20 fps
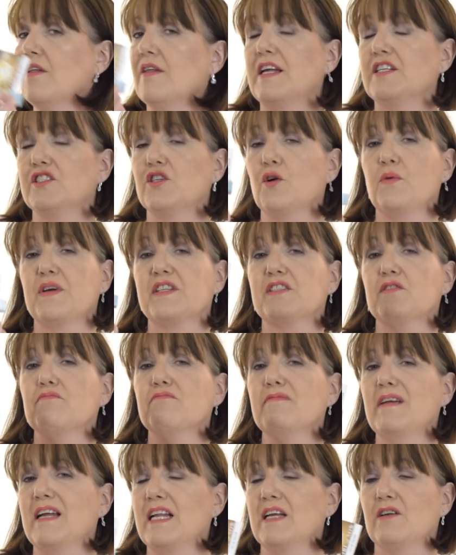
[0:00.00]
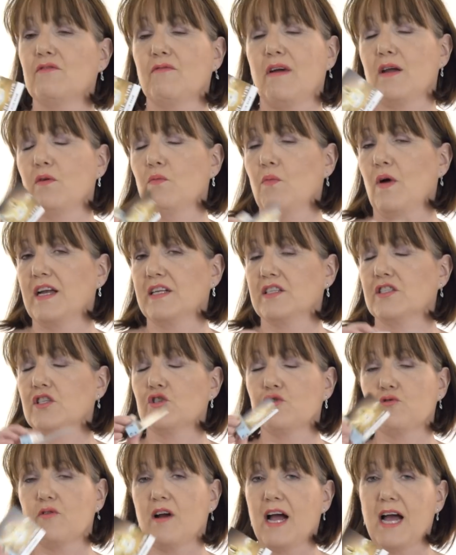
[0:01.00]
it's always a really great way to
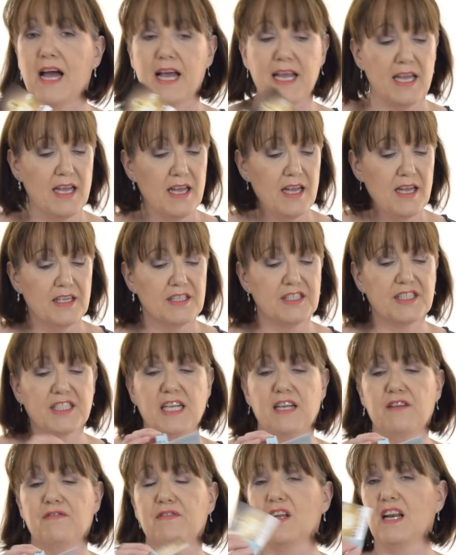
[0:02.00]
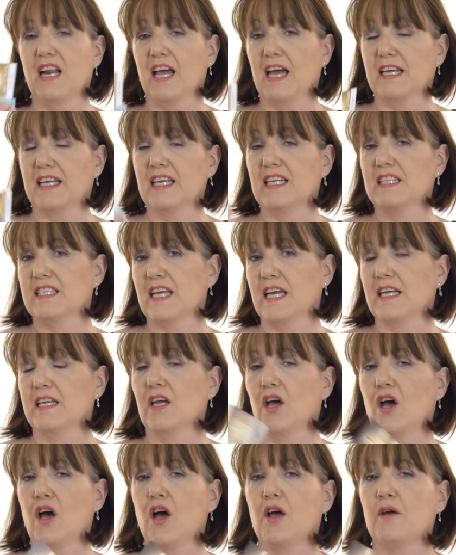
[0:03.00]
try, see if you like it, take
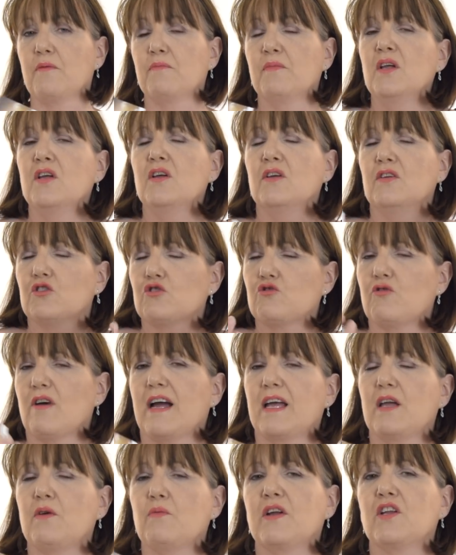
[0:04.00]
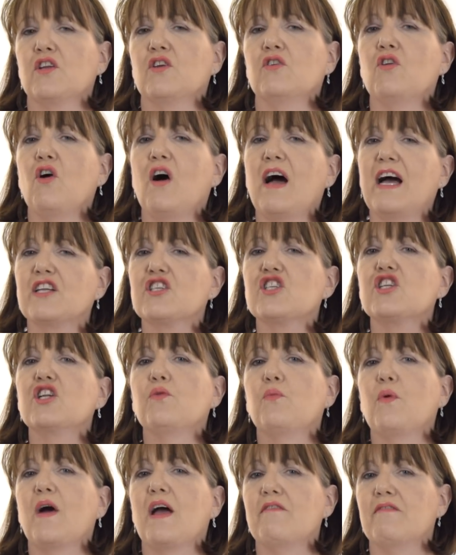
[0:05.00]
it home, try it when you're not
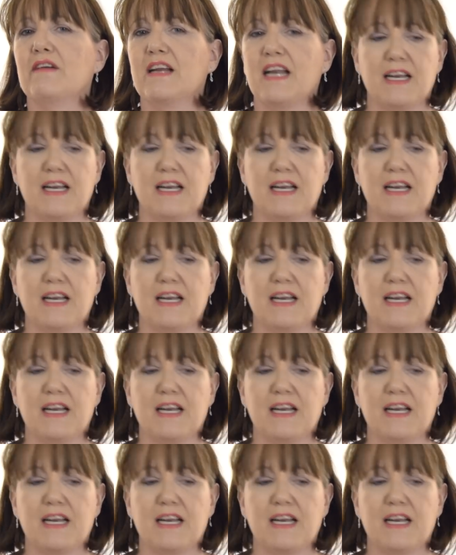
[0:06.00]
actually wearing